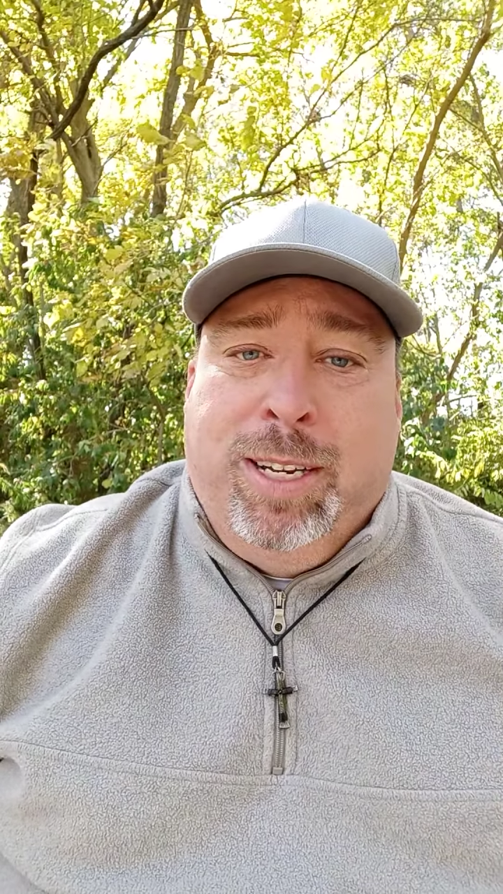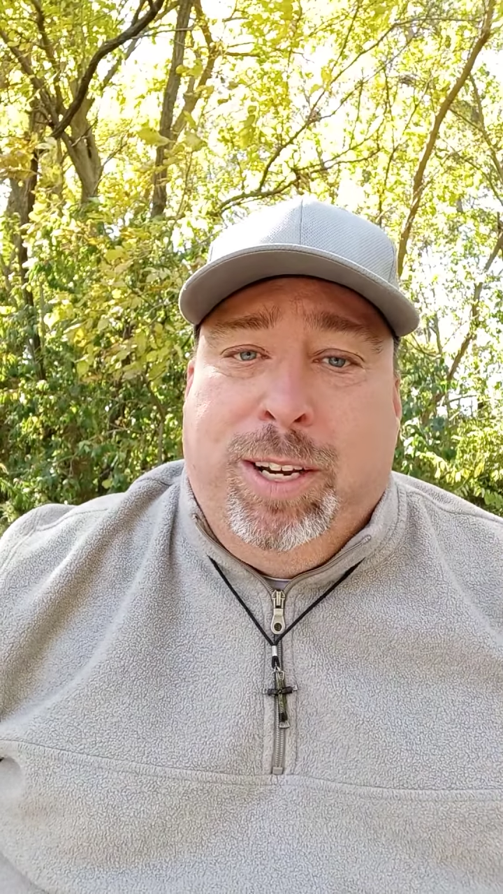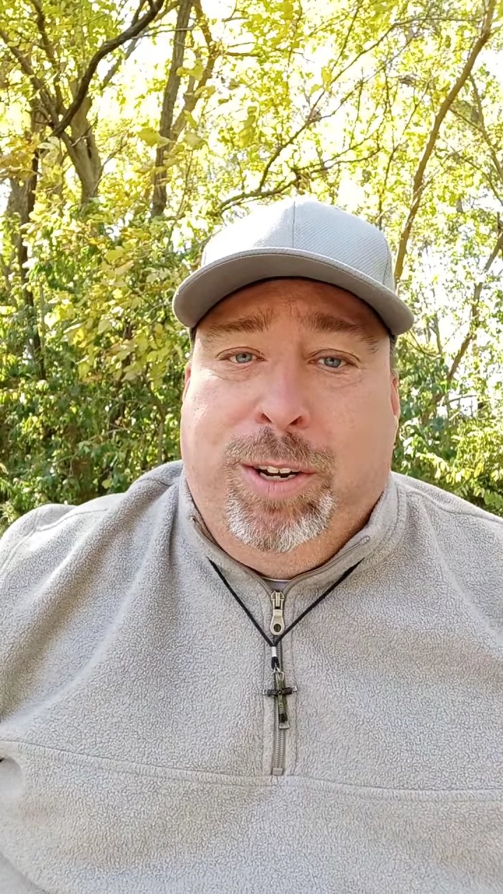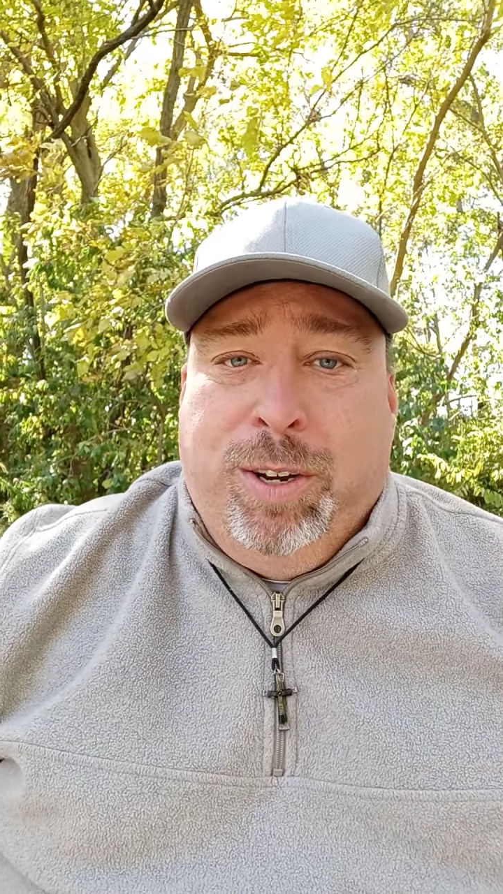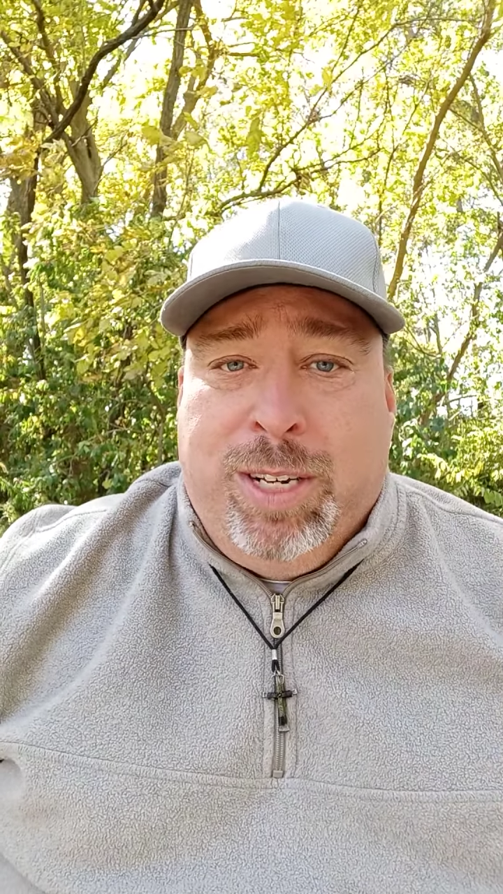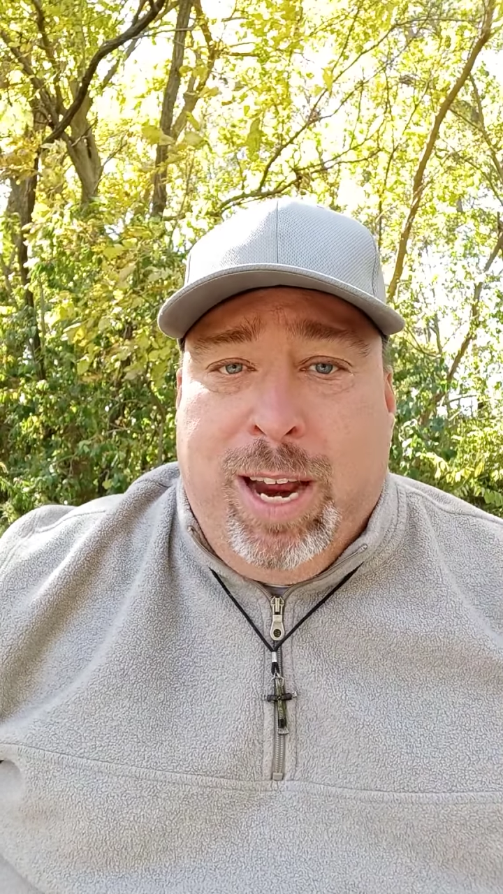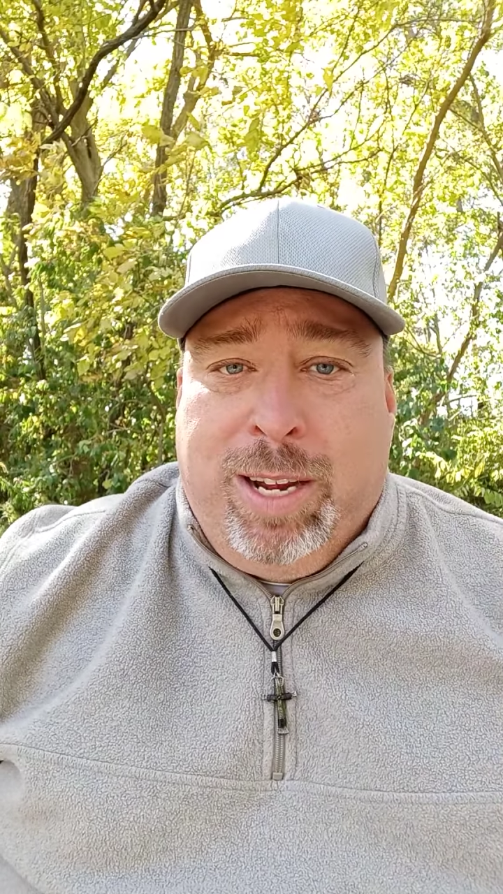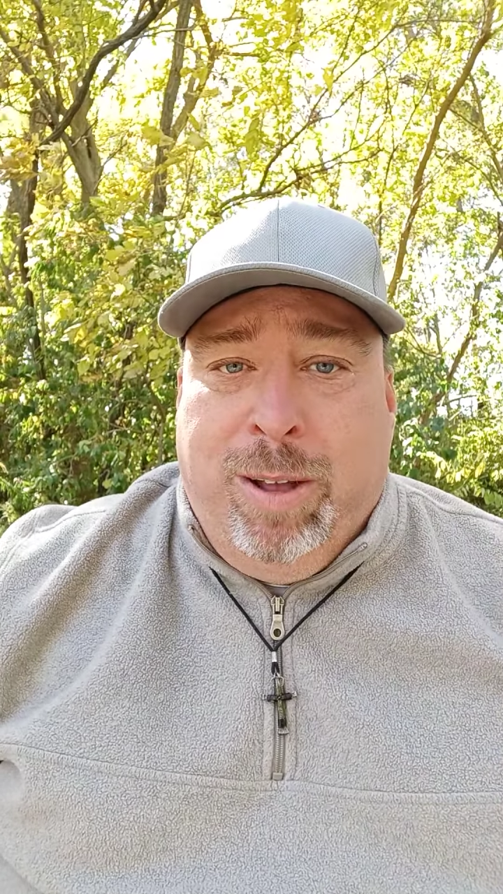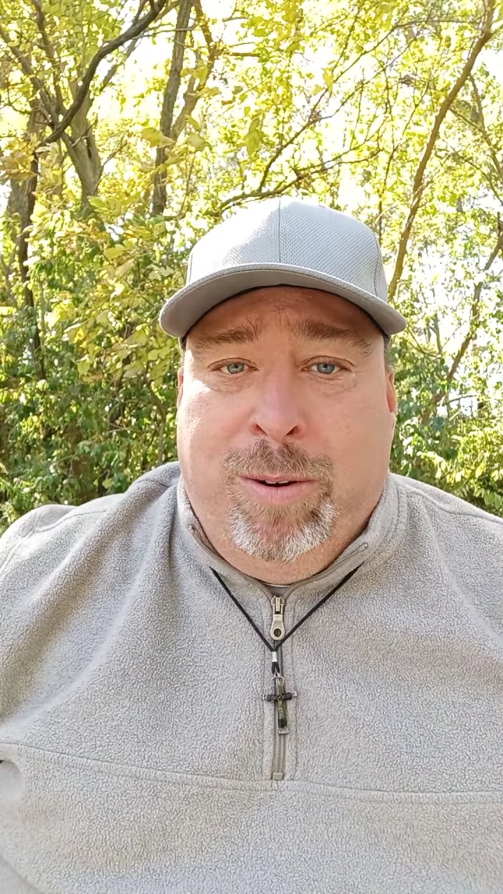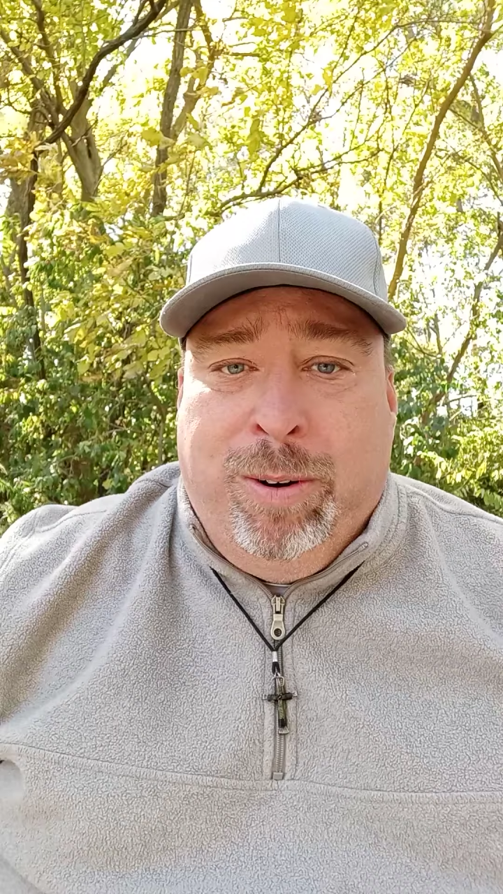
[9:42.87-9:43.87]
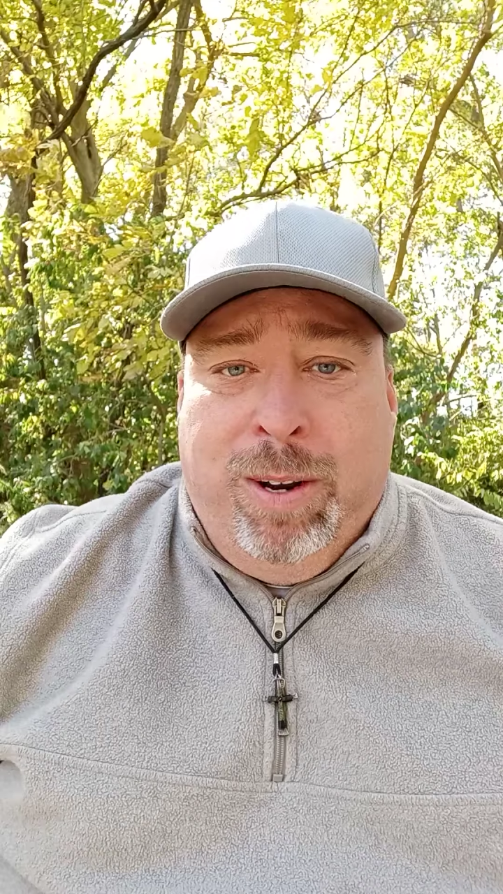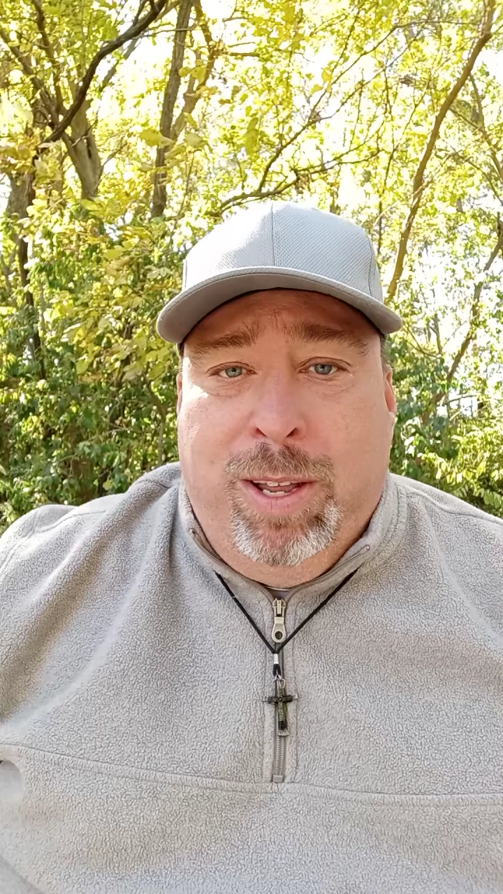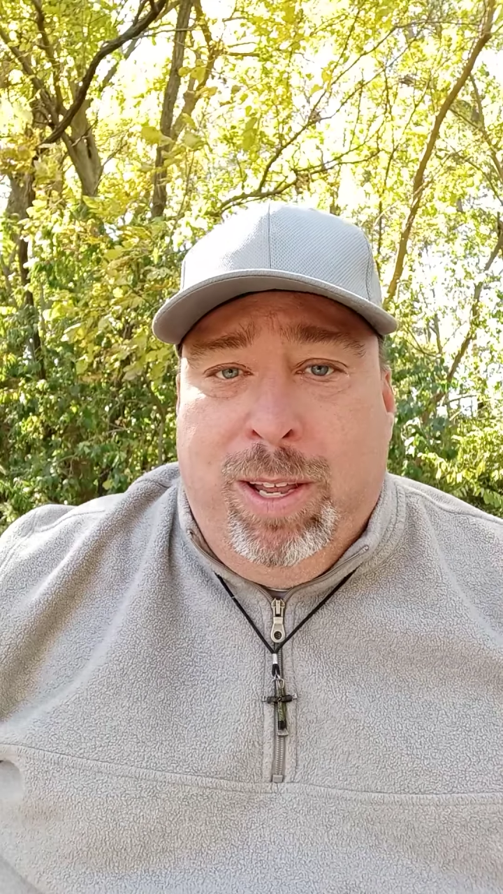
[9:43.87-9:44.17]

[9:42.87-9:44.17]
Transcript: thinking you can take on